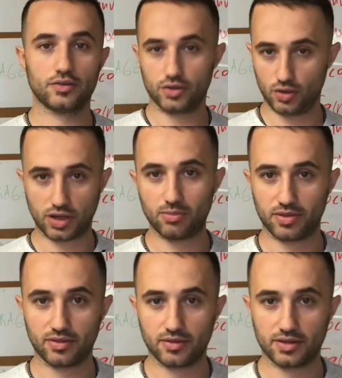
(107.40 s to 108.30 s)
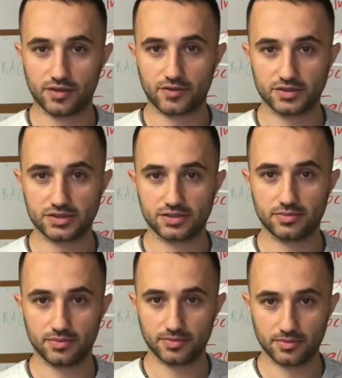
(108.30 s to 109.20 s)
you keep the difference.
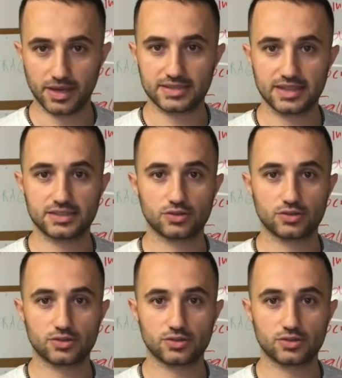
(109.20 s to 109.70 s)
Make sense?